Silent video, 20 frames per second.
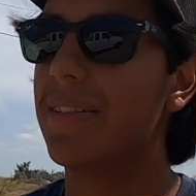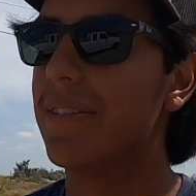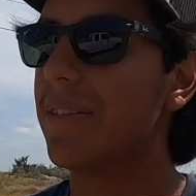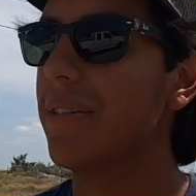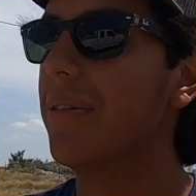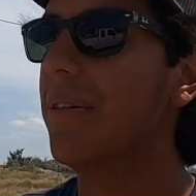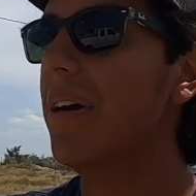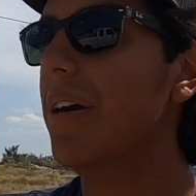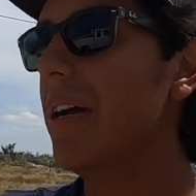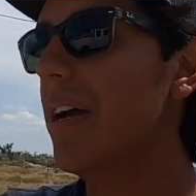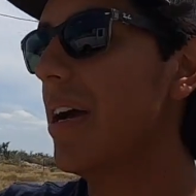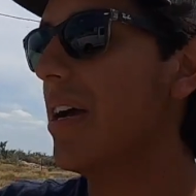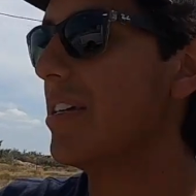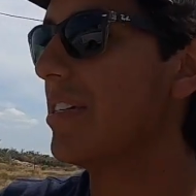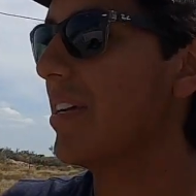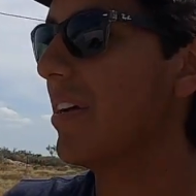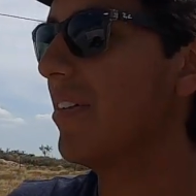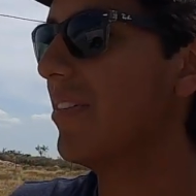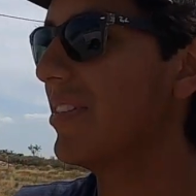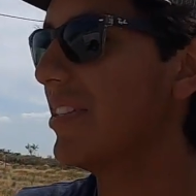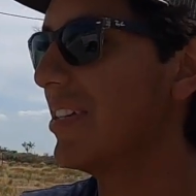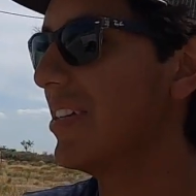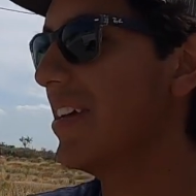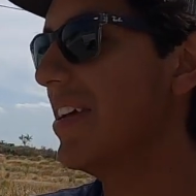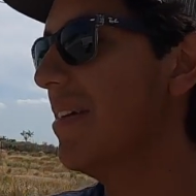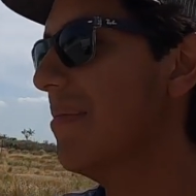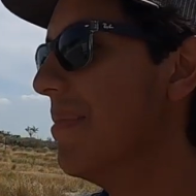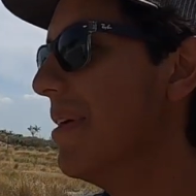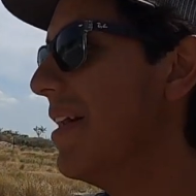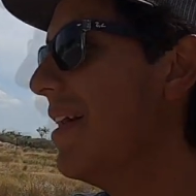So shout out to
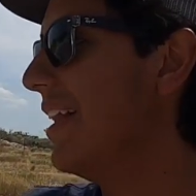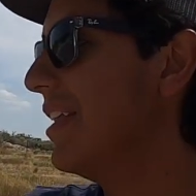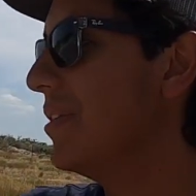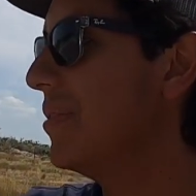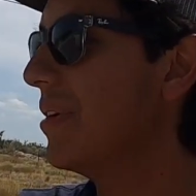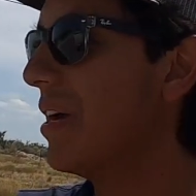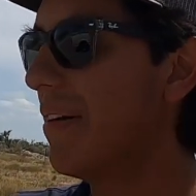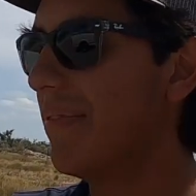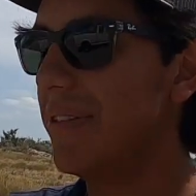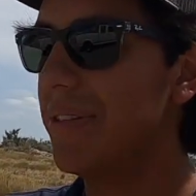him. I do have